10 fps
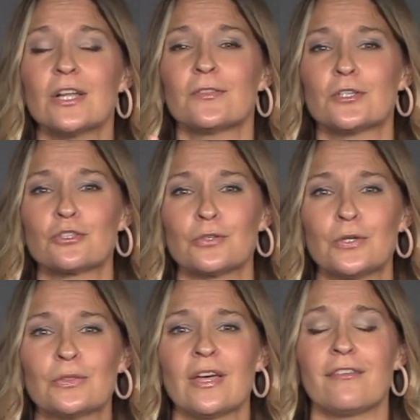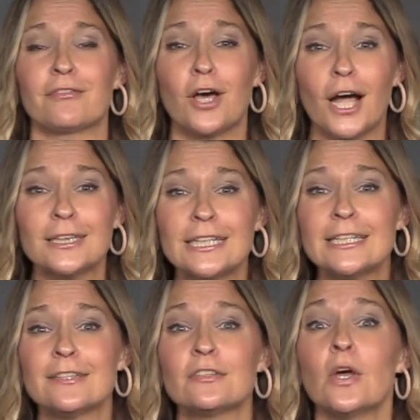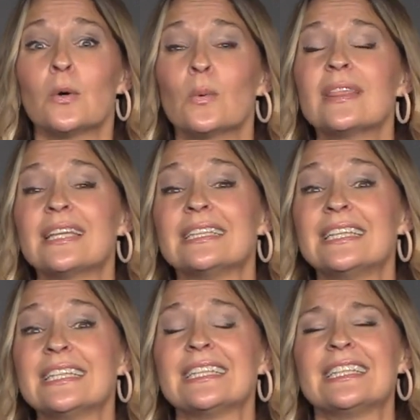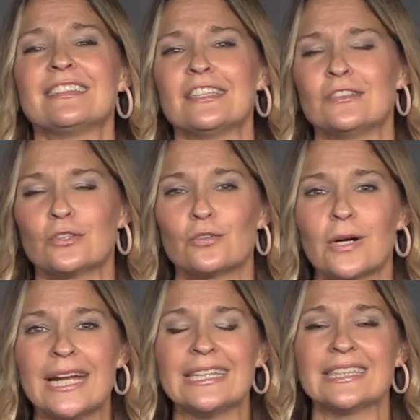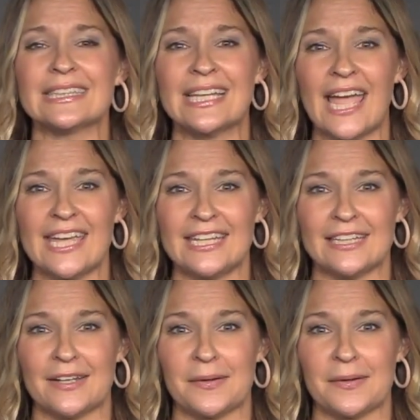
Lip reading: the truth of godliness with contentedness is great gain.